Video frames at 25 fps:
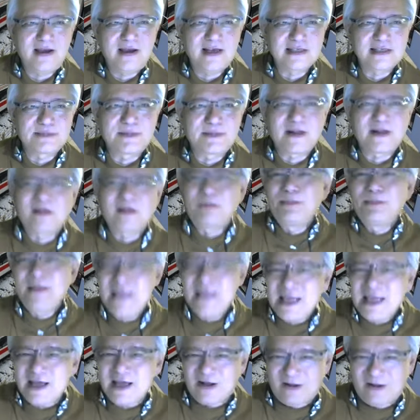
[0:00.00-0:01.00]
hospital
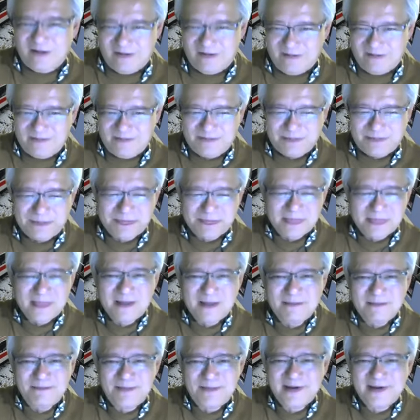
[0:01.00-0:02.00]
meal.
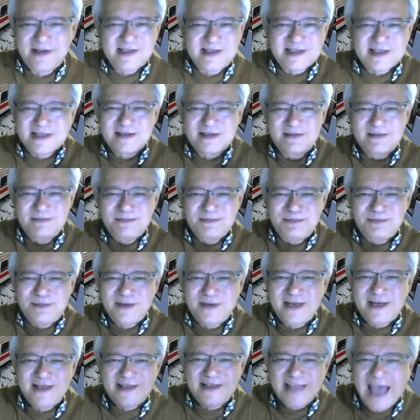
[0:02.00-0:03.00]
But it's
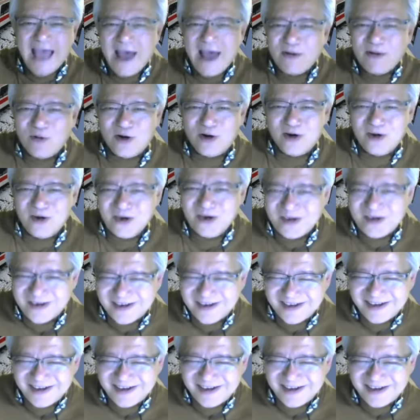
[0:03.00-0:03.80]
pretty narrow